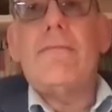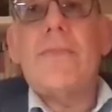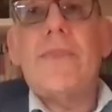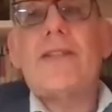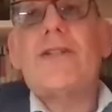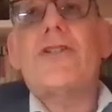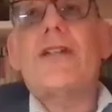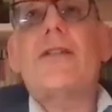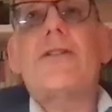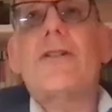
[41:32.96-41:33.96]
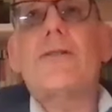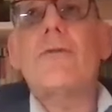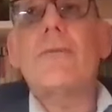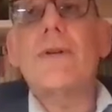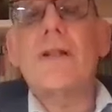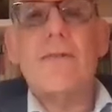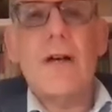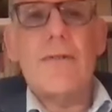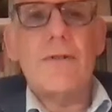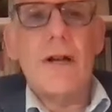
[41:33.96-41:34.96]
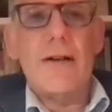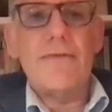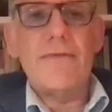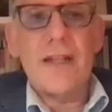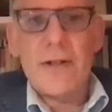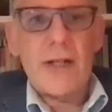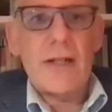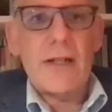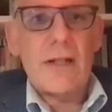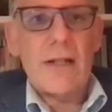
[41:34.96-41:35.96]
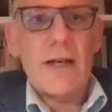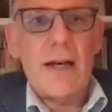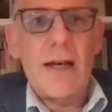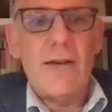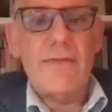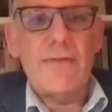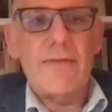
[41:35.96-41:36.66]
that suggest that she's a woman of vision, of